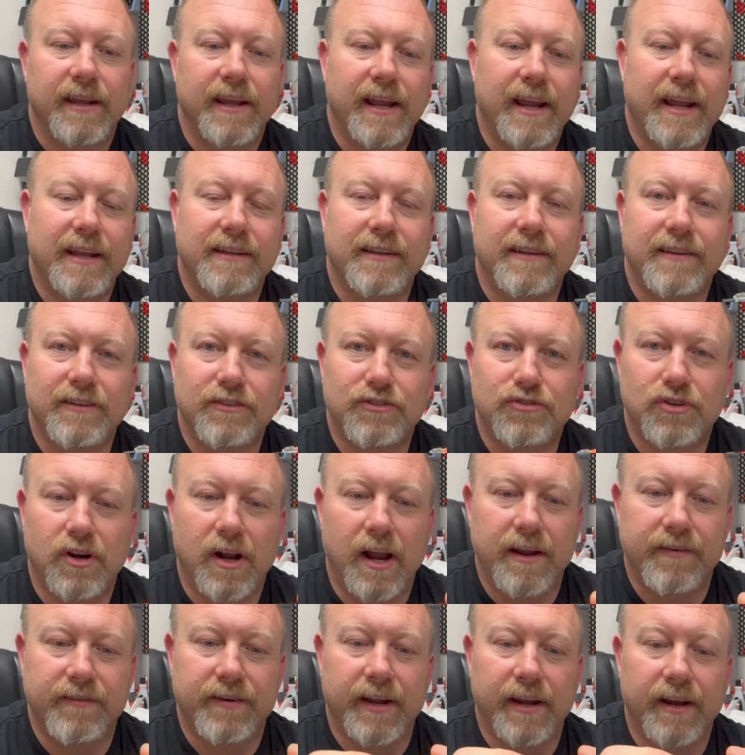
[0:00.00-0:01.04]
into this
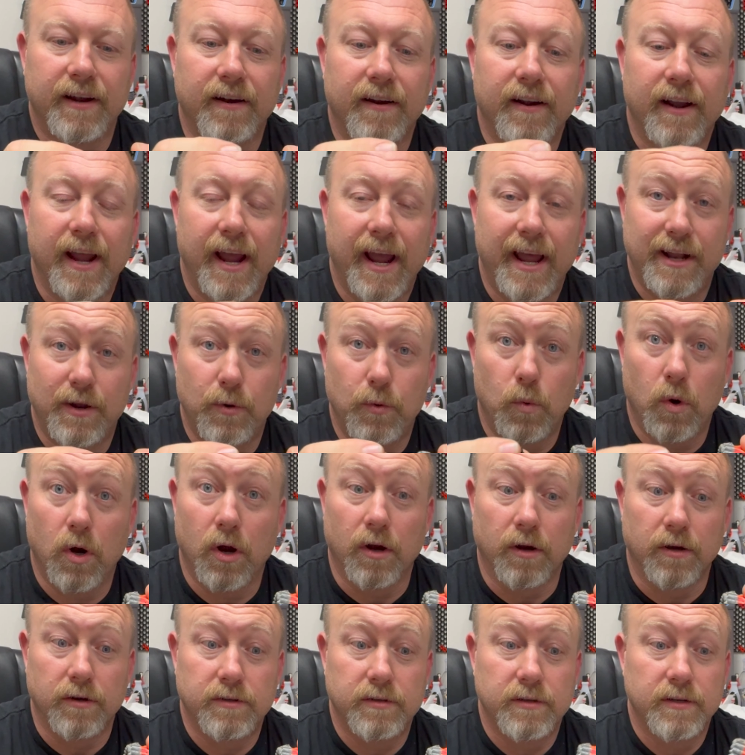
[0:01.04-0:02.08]
drive gear, and it
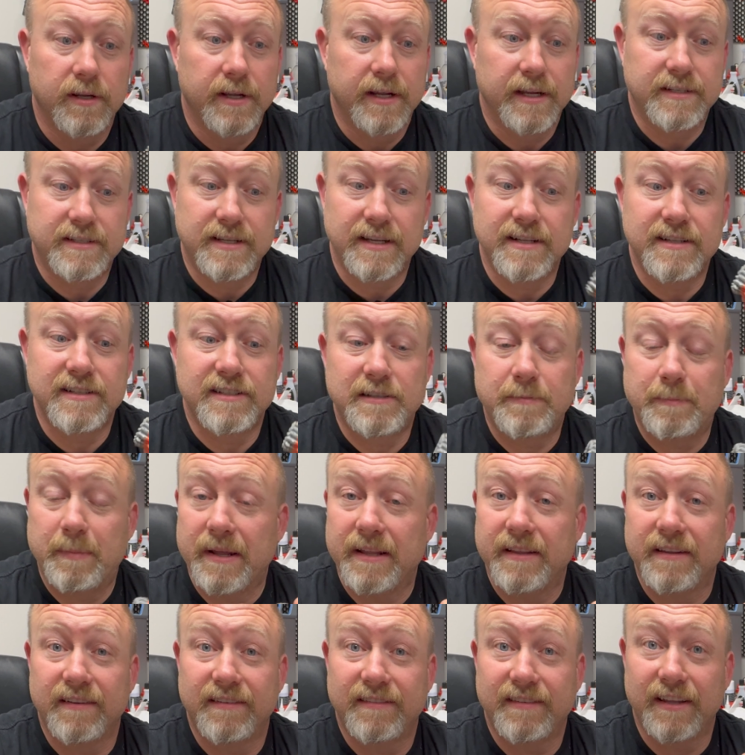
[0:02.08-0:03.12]
worked. It didn't
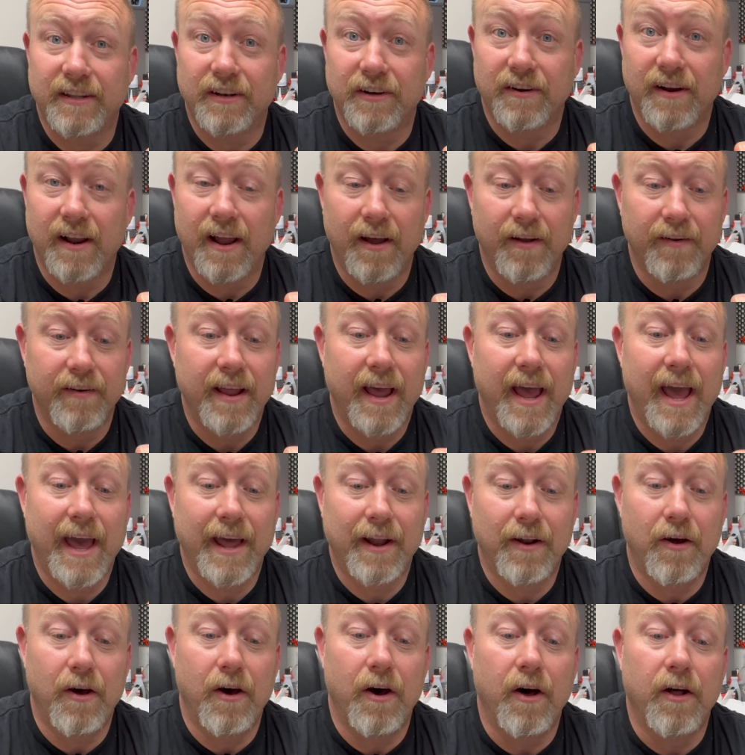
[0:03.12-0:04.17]
spin the center out at
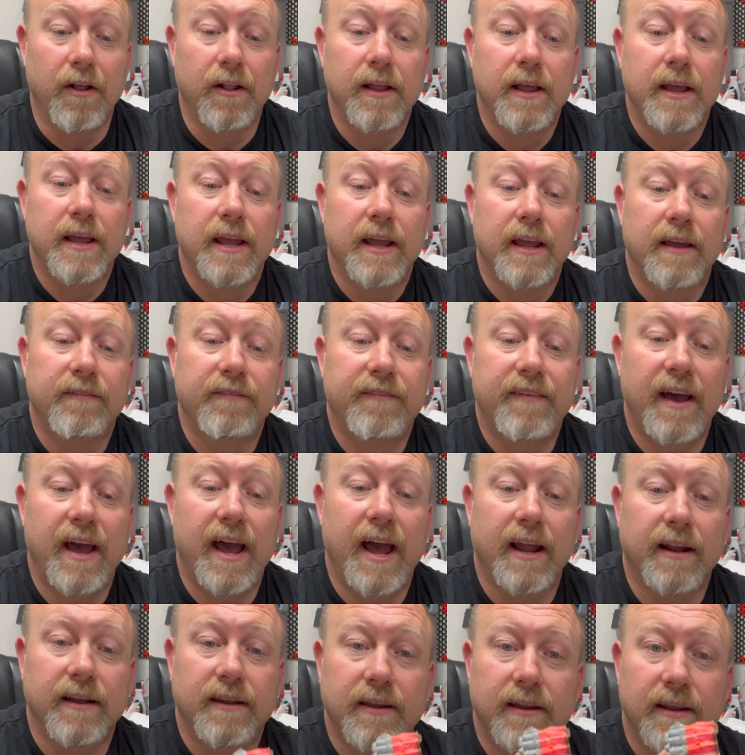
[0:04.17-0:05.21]
all. In
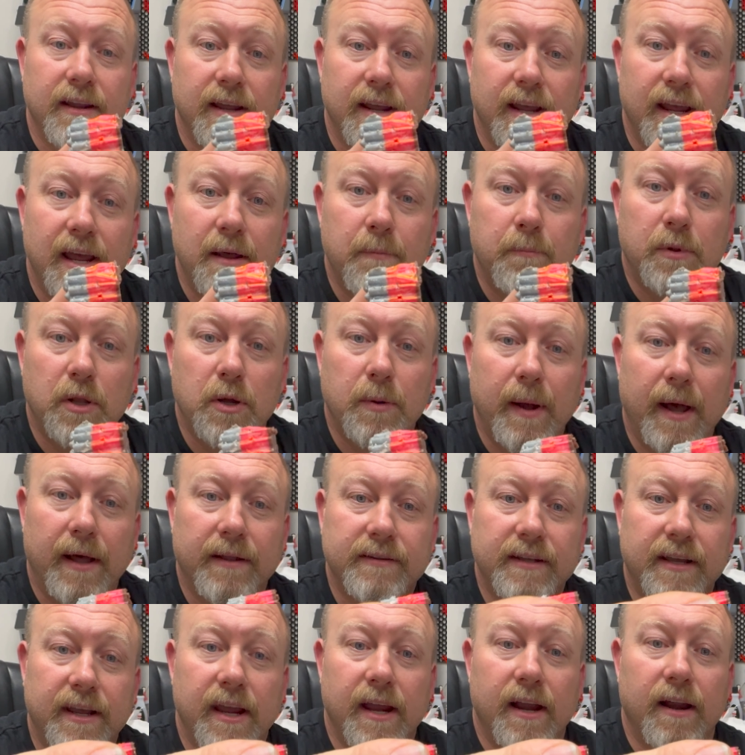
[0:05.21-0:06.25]
fact, it blew out
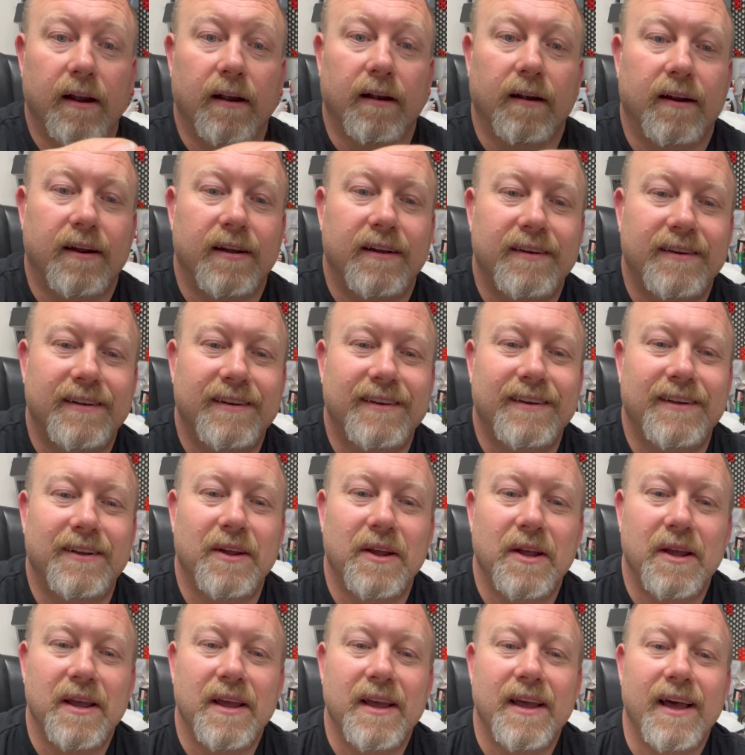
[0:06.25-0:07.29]
the gear.
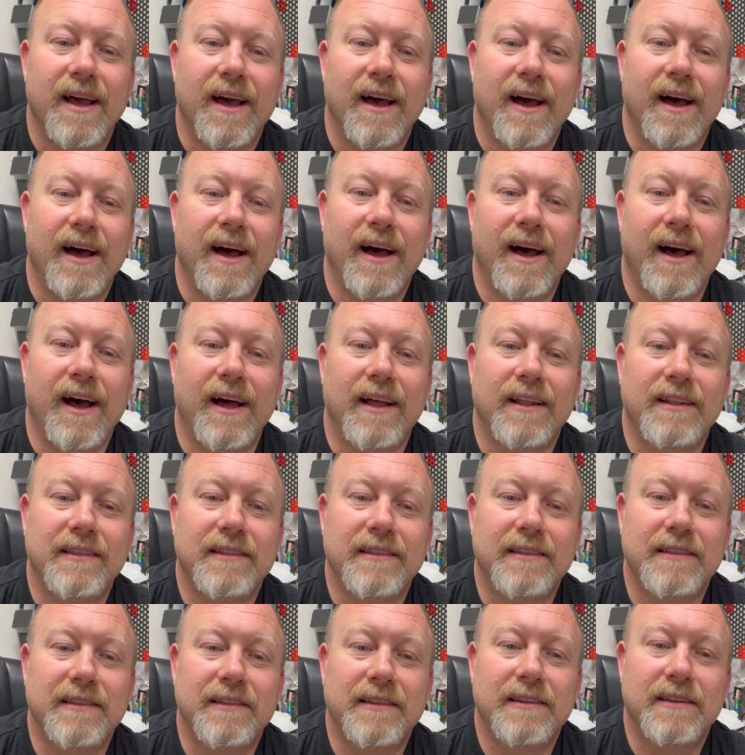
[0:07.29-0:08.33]

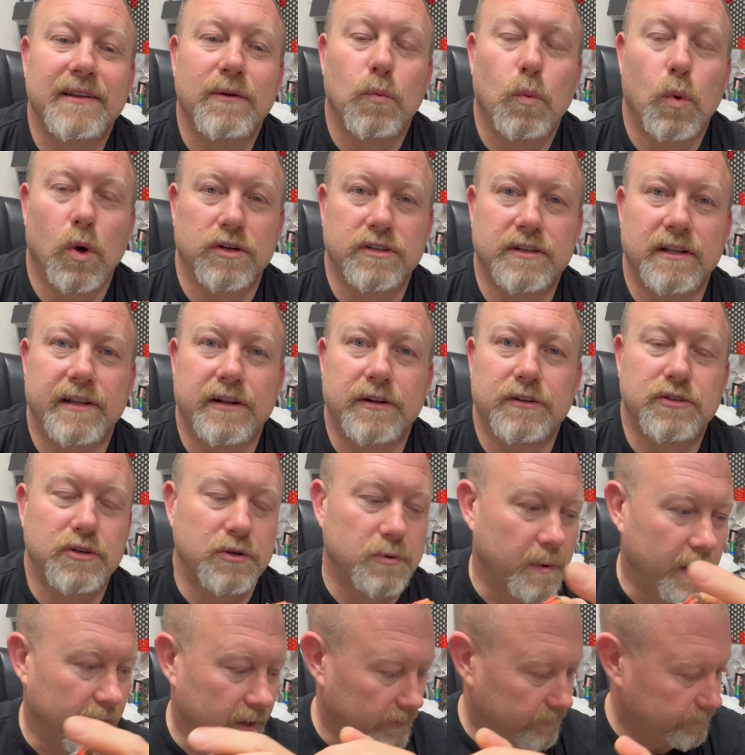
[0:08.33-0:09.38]
Worked a little too
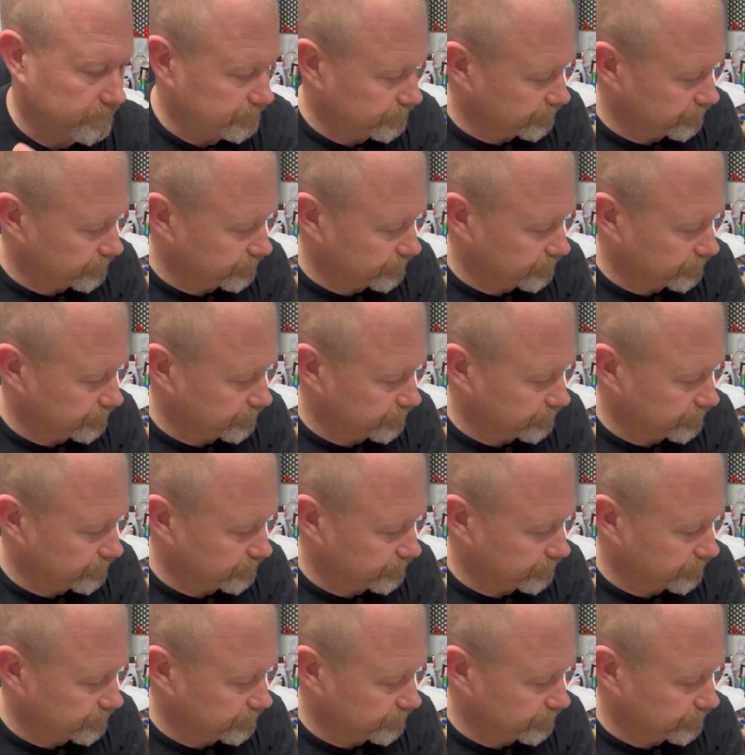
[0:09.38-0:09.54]
well.